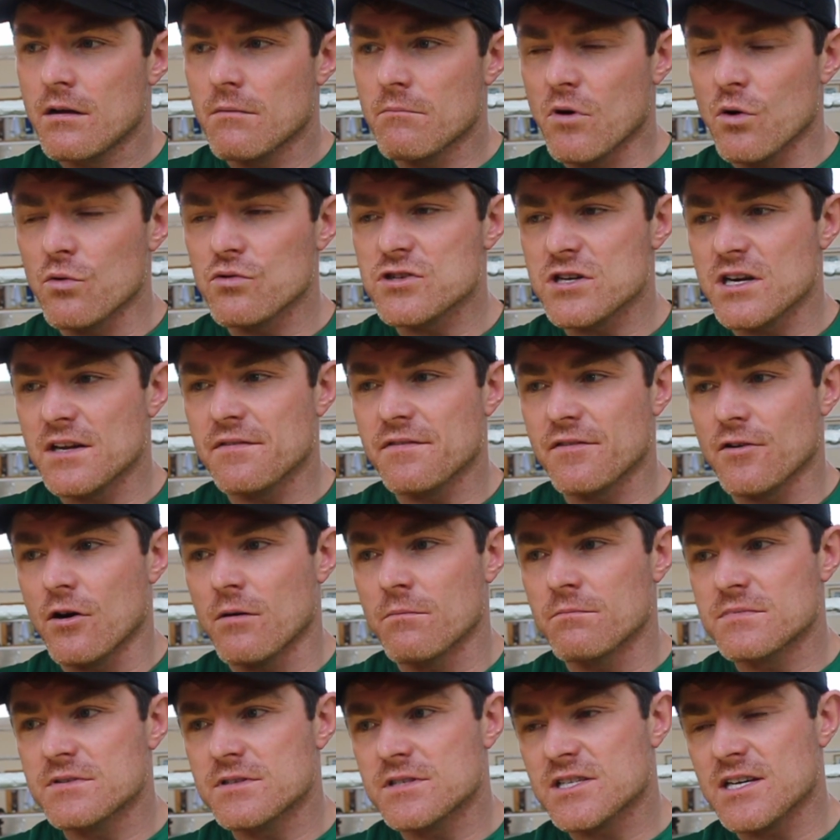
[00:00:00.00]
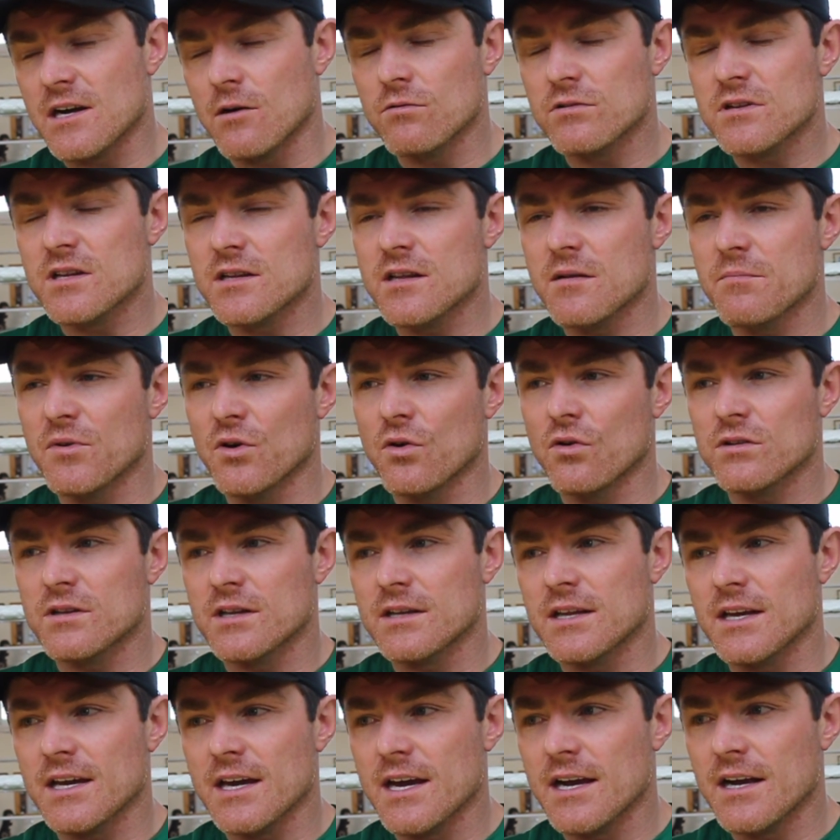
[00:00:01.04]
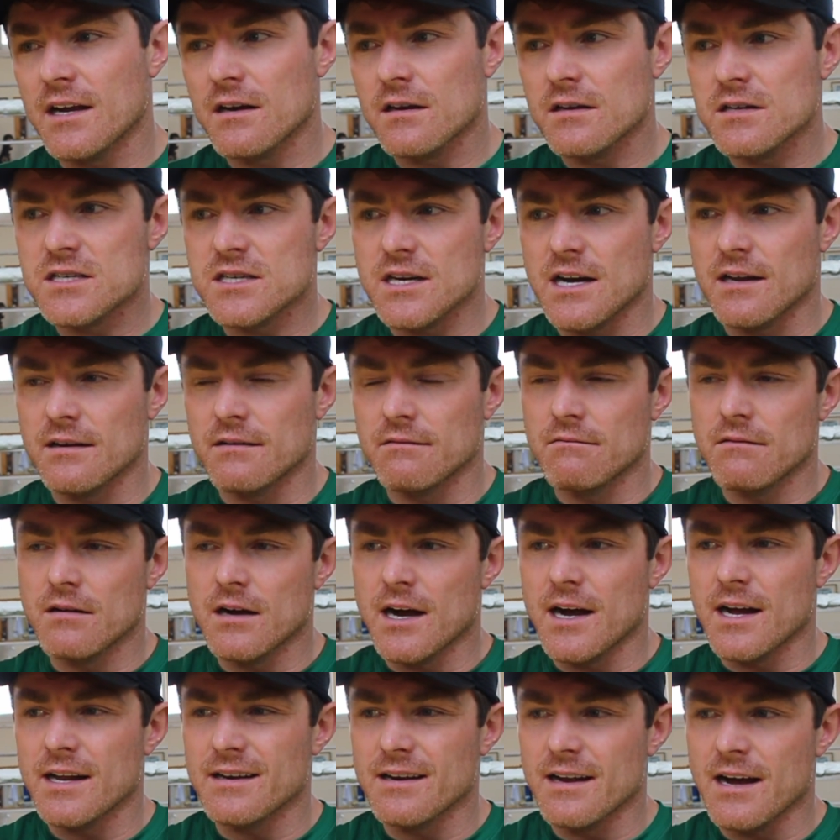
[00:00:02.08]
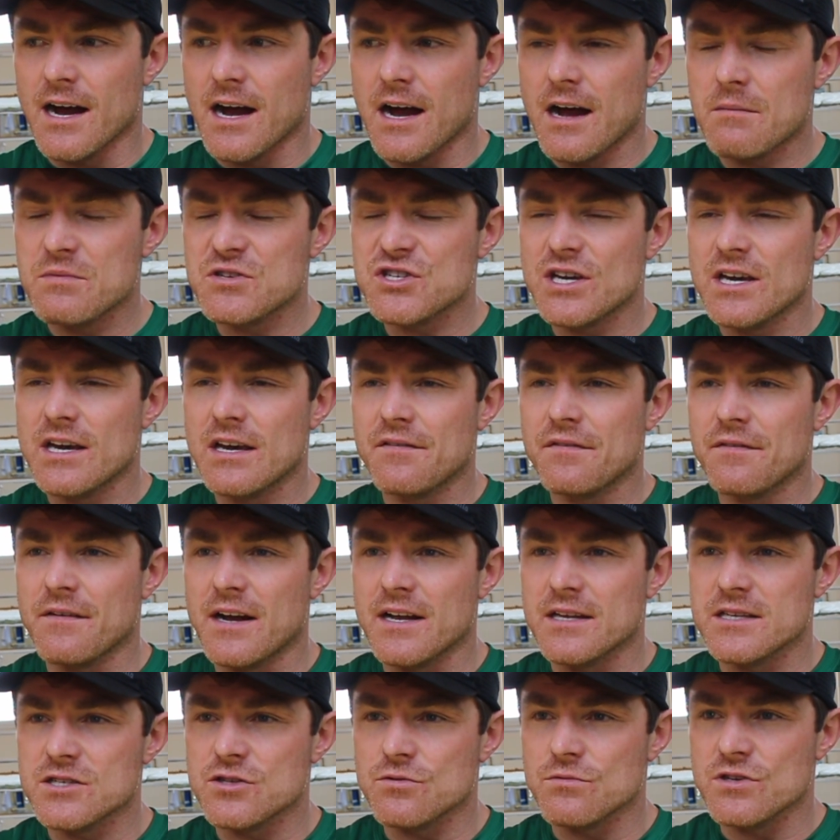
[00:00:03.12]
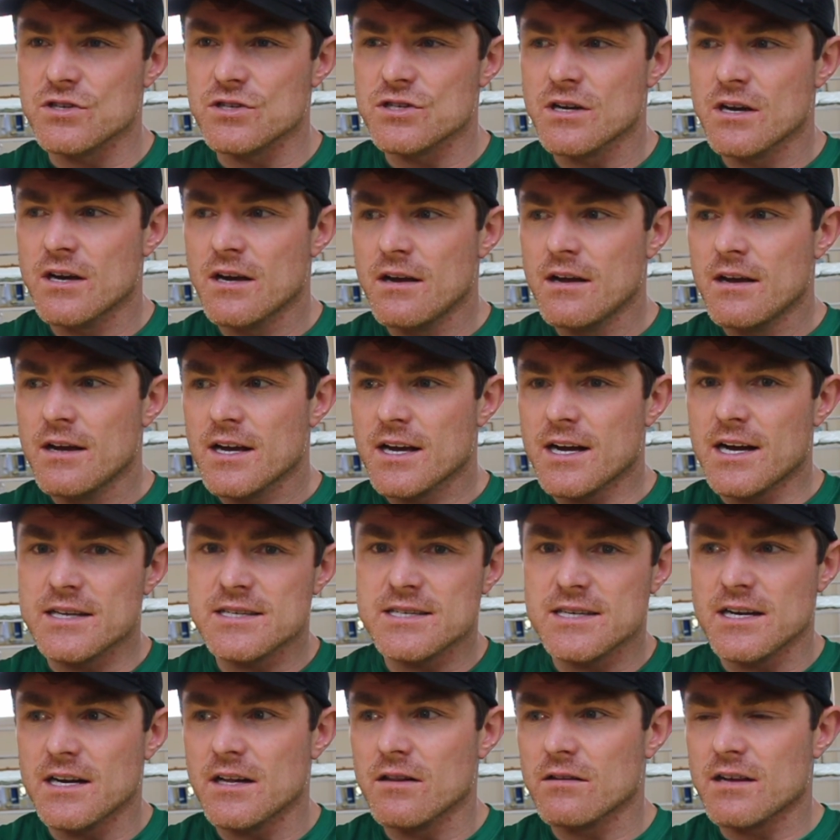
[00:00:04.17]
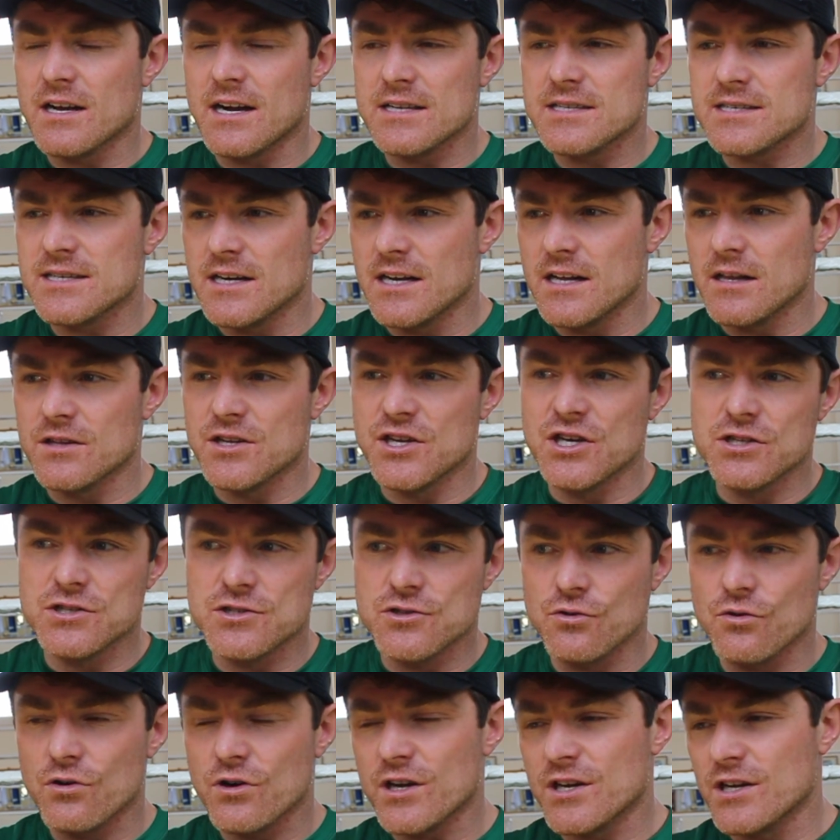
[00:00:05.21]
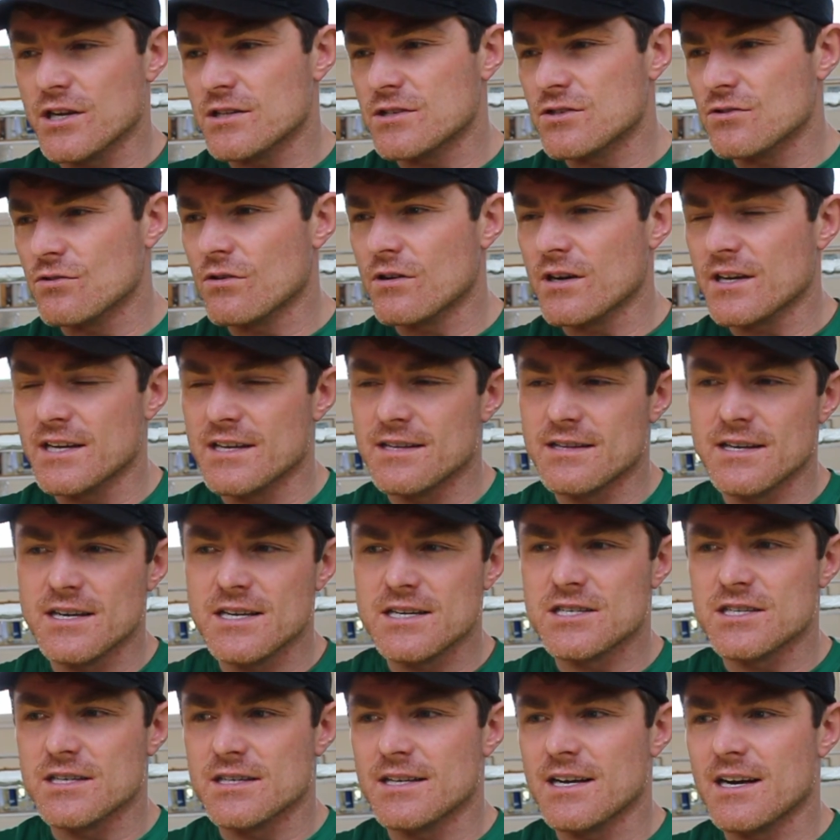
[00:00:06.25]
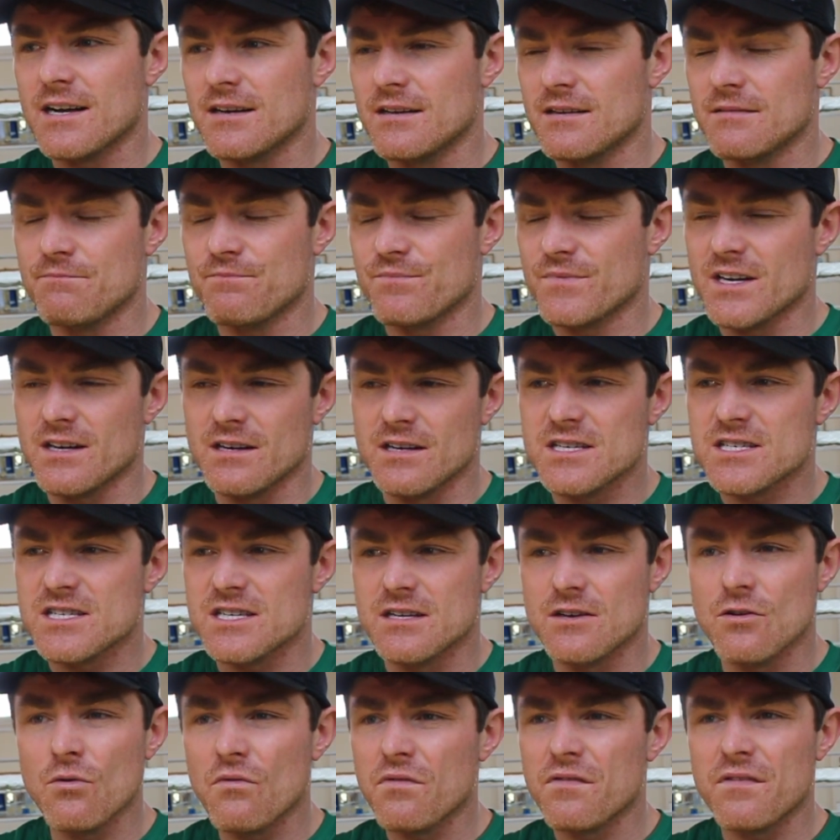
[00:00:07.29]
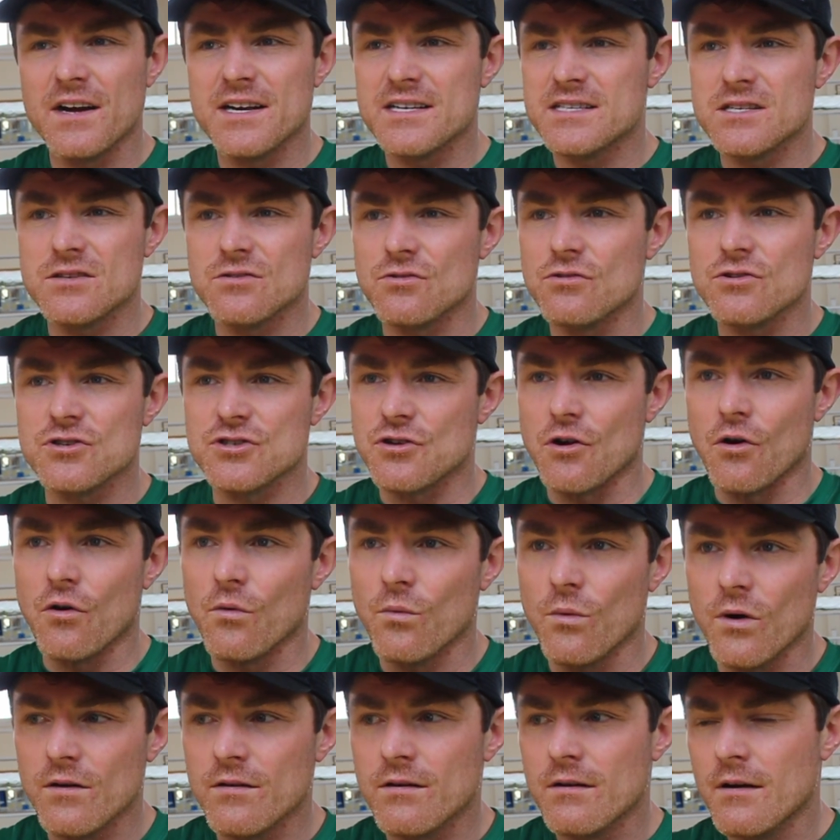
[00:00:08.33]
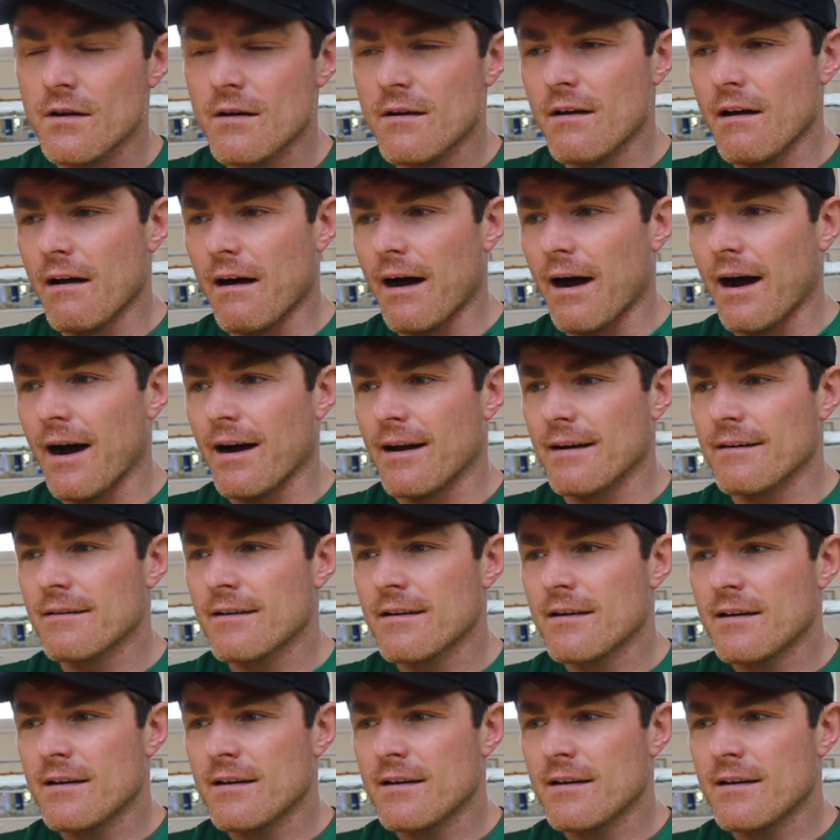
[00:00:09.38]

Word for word: mostly from south of the border, the English and, and armchair fans was Catterell, Catterell, you duck, you duck, you this, you that. Listen, no fighter ducks no one, and